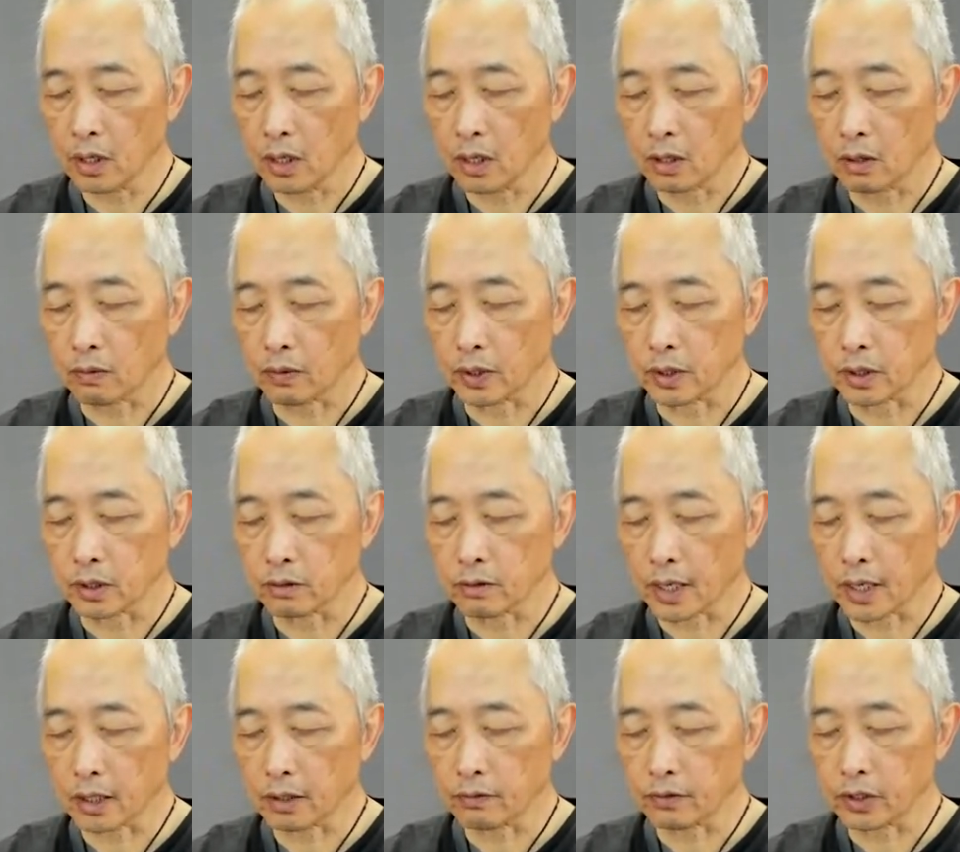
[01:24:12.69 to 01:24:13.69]
When the
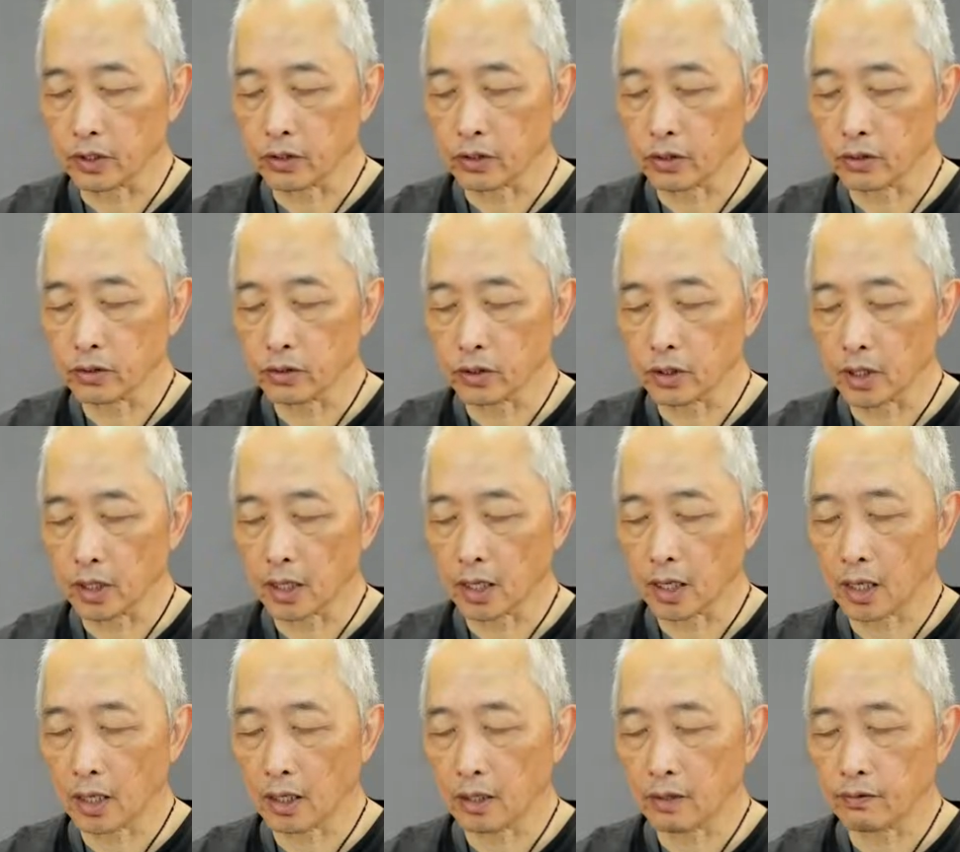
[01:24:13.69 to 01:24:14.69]
dragon returns to the
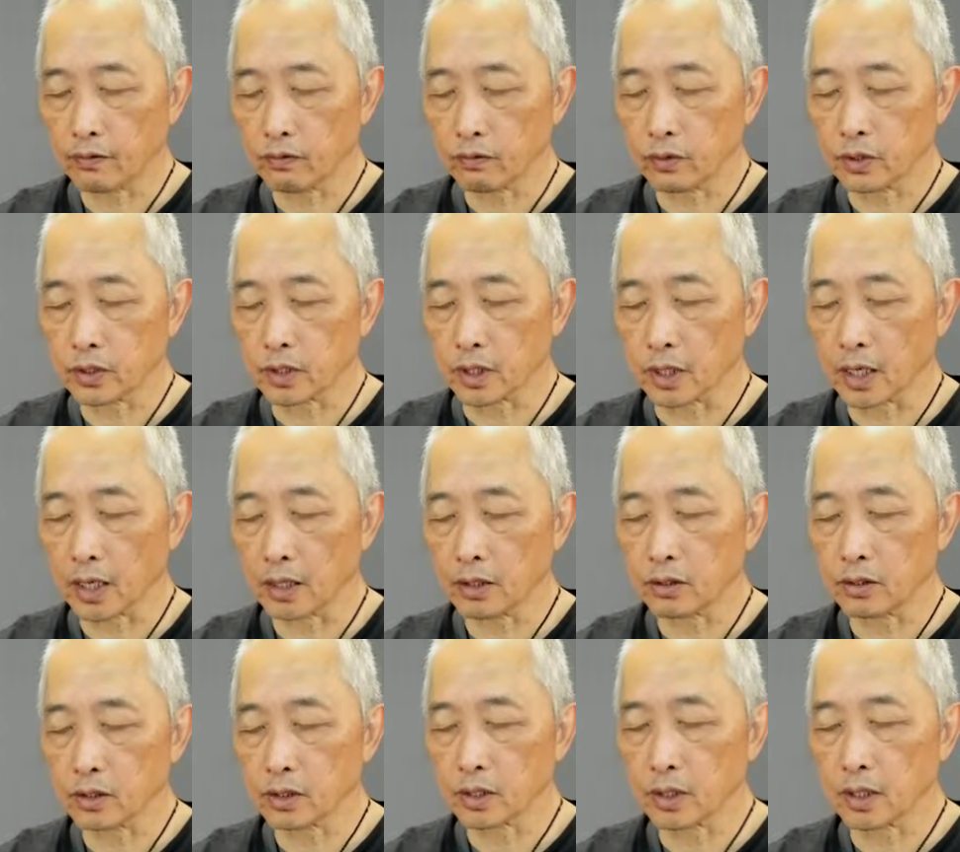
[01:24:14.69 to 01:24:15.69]
cave, once again, you
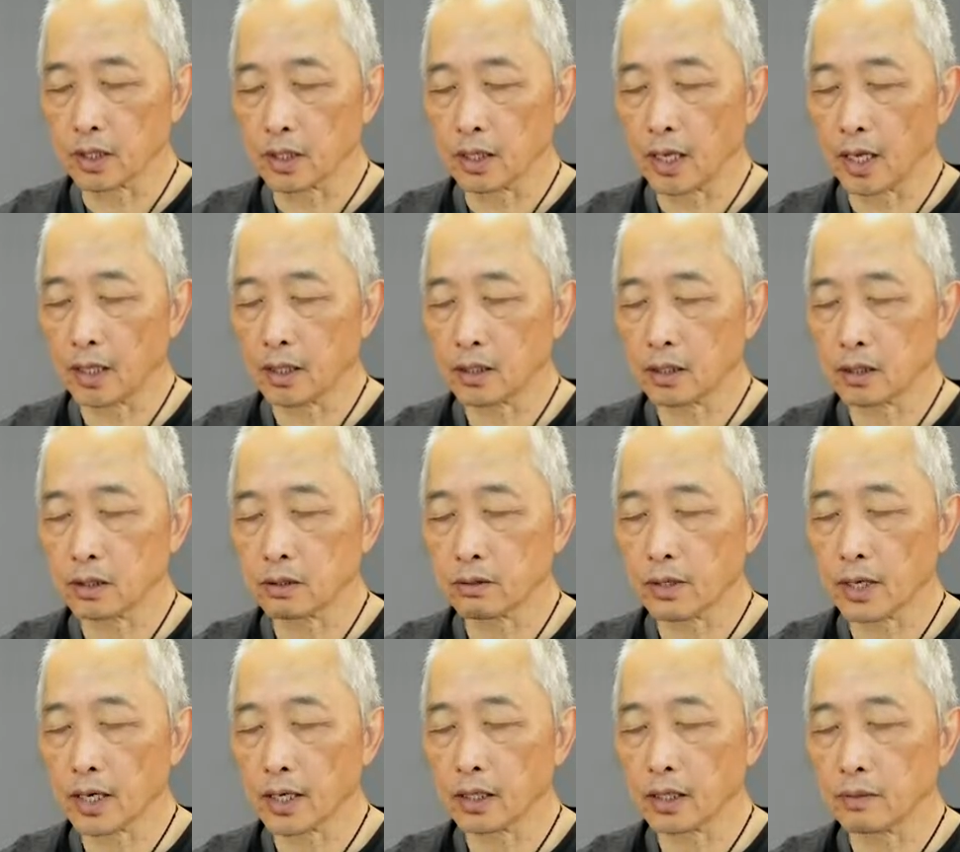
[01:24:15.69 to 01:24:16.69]
said, let the
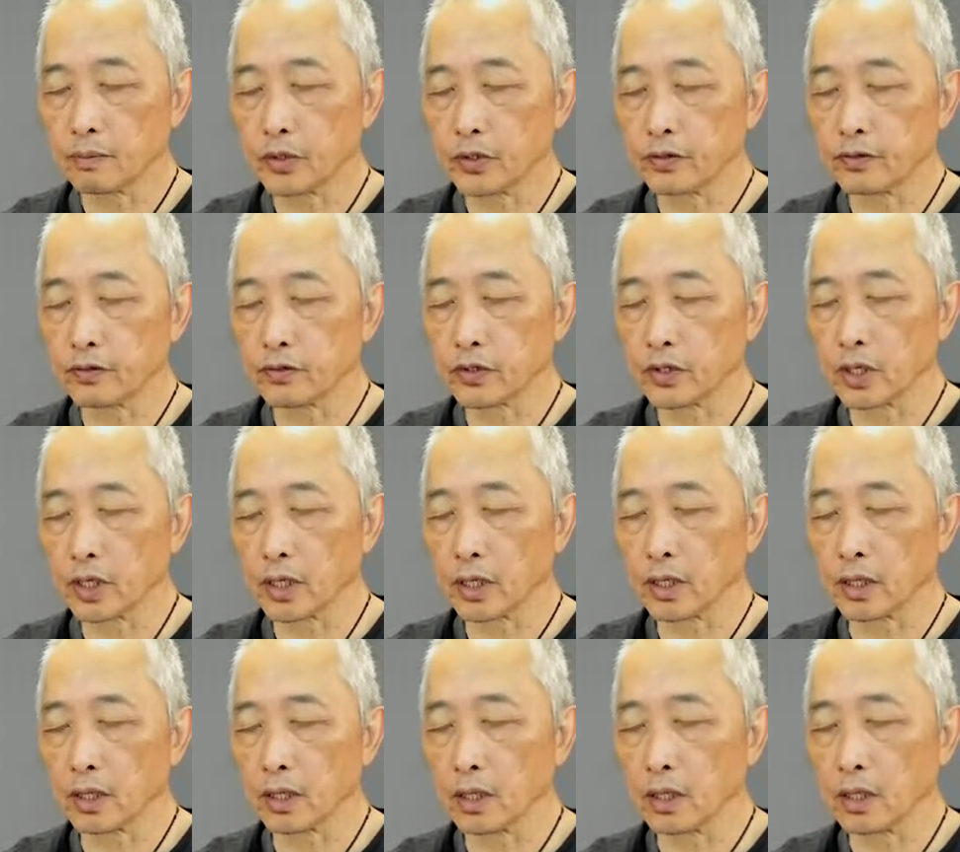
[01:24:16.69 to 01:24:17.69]
dragon be free.